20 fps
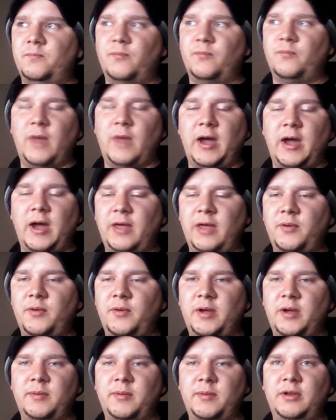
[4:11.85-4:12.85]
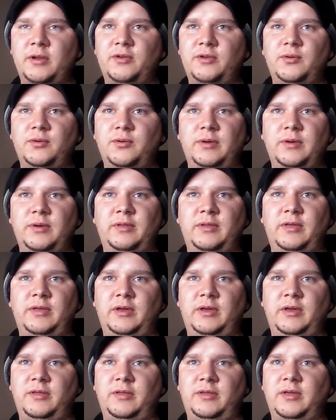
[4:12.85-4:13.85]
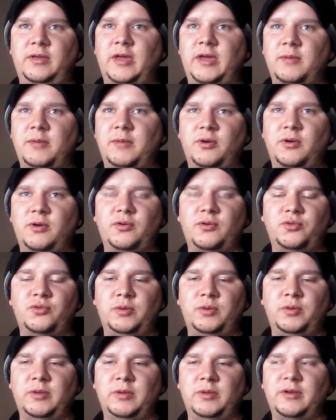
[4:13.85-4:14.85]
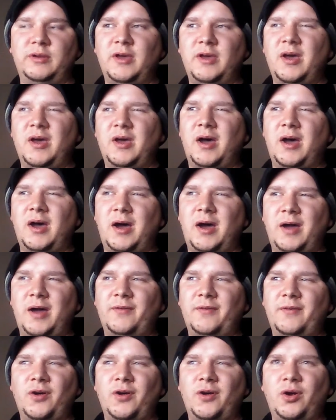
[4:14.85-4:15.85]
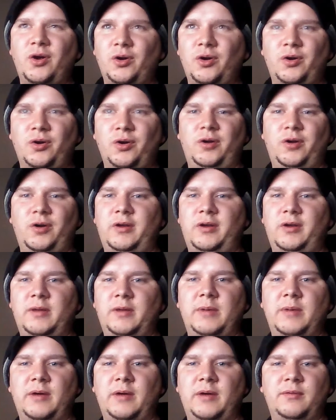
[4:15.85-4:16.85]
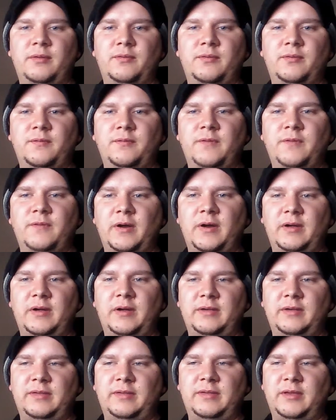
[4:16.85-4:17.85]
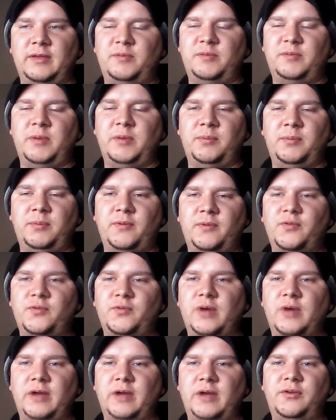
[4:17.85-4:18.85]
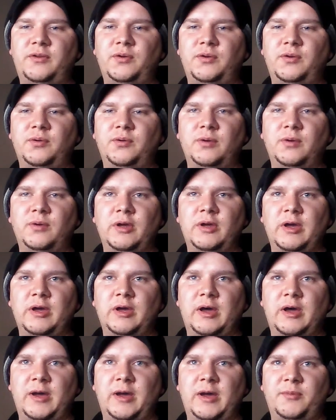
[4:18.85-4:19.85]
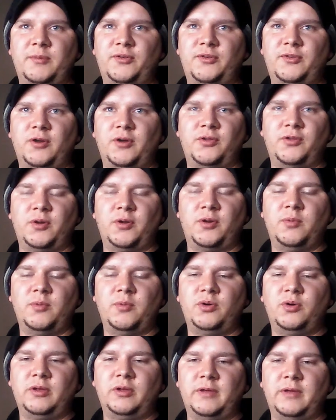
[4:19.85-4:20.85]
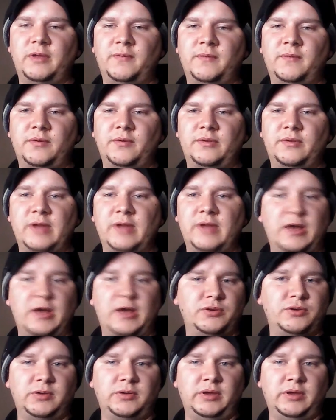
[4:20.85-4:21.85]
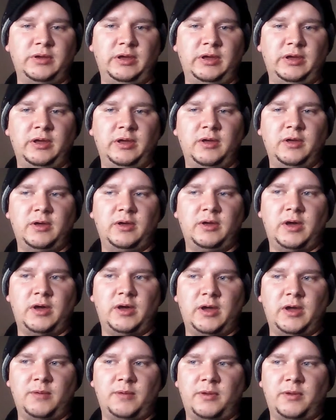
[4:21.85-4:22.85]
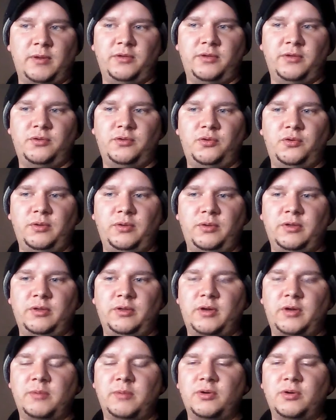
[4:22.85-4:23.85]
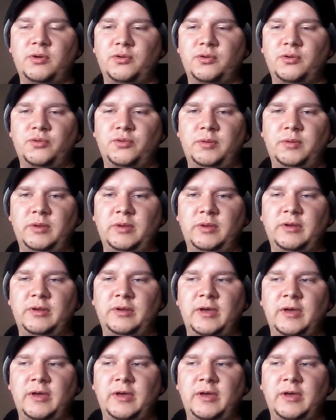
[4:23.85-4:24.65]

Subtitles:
highly recommended doing the chemical treatment. I've heard about various things people have tried to start their ammonia levels naturally rather than doing the chemical treatment,